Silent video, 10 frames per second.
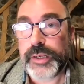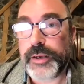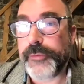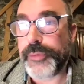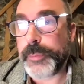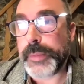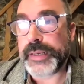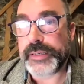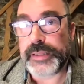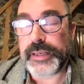of the
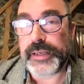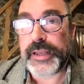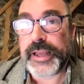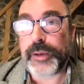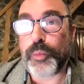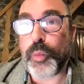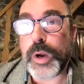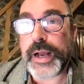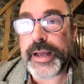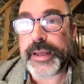mandala and
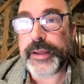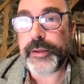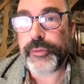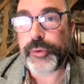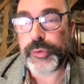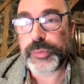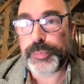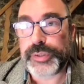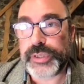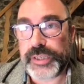why those
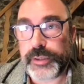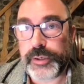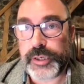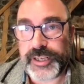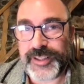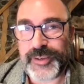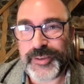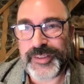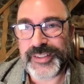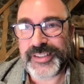particular
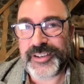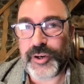colors